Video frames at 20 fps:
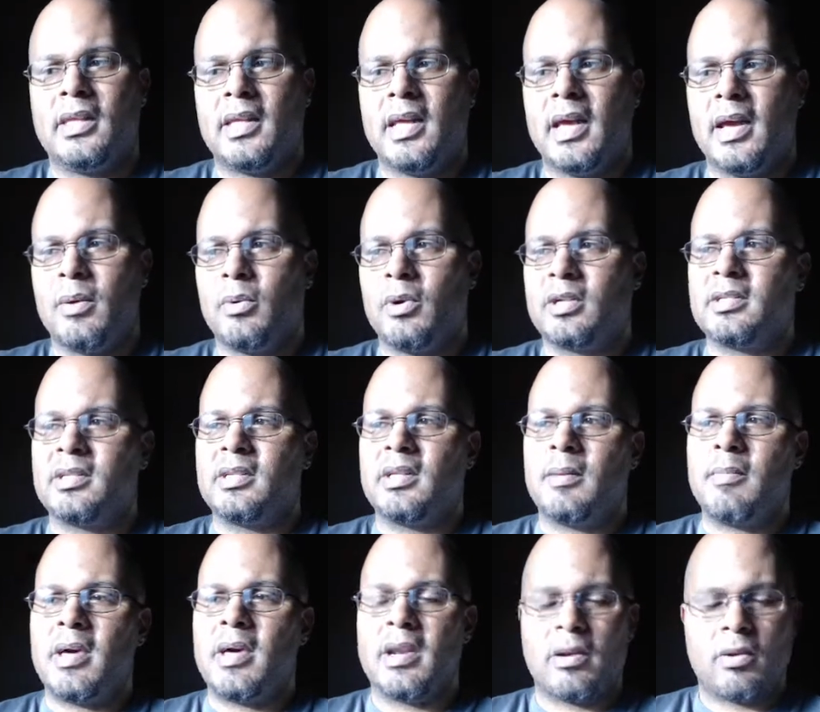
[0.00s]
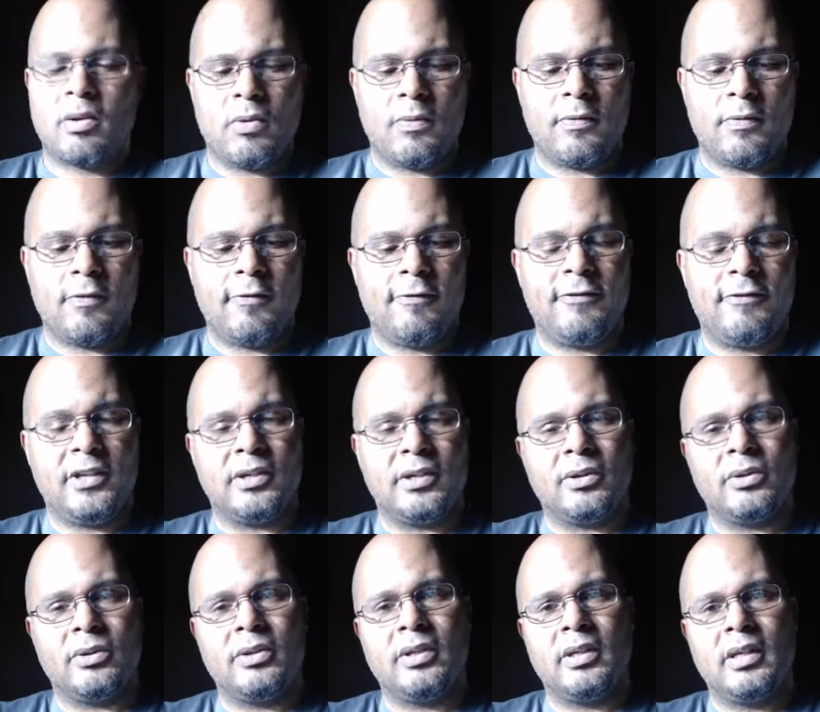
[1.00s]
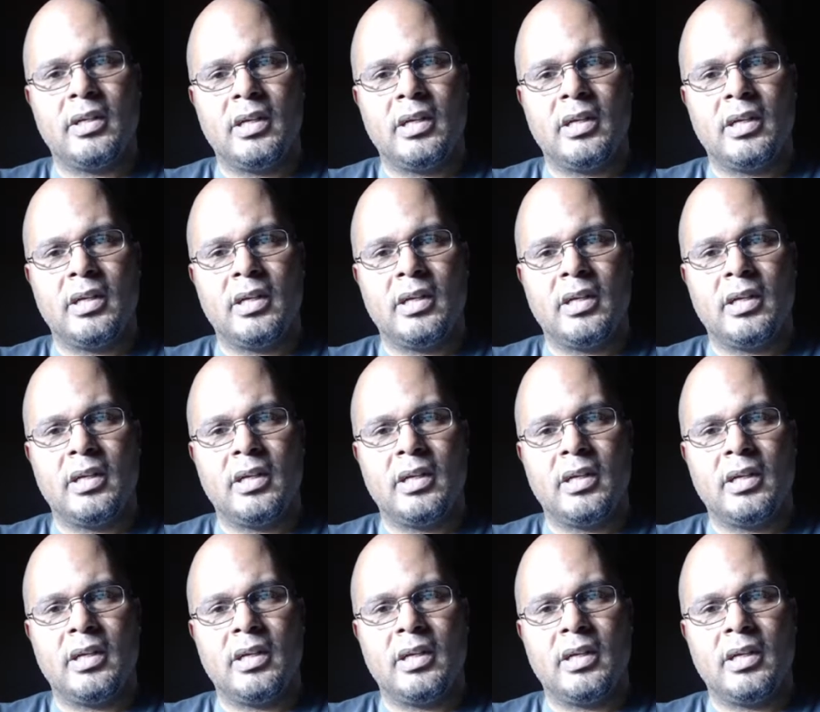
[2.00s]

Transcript: that works in the medical field,